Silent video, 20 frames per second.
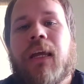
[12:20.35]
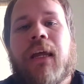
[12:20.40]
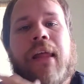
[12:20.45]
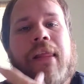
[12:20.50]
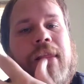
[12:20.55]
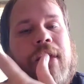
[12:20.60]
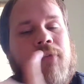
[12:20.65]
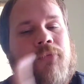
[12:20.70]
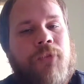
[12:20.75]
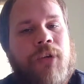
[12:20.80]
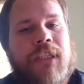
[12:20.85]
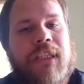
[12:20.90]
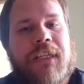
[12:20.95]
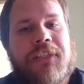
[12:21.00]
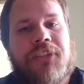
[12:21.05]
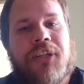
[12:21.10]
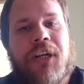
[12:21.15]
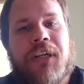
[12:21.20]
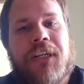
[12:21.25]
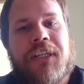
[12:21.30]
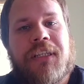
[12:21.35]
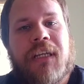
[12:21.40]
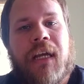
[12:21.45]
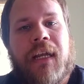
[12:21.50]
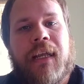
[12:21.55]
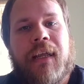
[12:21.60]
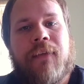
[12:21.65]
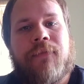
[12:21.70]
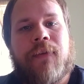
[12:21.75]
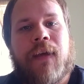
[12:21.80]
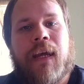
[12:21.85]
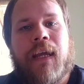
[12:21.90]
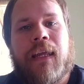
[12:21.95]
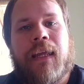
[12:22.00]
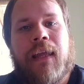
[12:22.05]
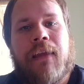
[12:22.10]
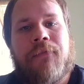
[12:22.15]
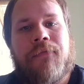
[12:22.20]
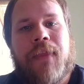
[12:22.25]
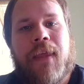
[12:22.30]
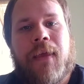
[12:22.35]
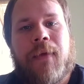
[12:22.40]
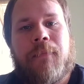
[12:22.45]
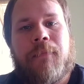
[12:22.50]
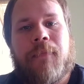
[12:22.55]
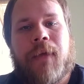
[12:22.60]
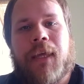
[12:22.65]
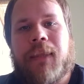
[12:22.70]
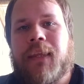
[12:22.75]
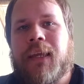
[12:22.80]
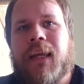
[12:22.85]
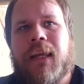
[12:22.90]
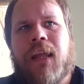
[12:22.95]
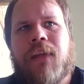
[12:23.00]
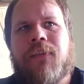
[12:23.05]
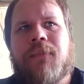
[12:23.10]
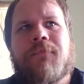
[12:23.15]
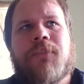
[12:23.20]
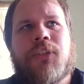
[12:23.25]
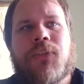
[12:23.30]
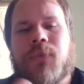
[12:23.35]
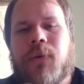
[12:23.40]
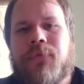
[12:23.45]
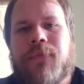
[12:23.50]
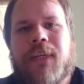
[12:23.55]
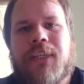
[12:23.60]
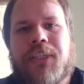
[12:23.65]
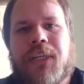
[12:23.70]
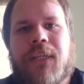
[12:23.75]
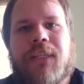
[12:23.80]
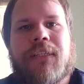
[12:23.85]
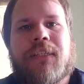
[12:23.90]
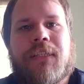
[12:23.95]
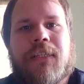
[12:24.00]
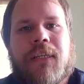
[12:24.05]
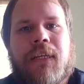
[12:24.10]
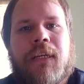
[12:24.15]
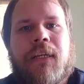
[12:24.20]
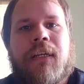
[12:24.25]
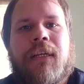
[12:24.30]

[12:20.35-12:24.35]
and then once I start designing, I give them 2 revisions,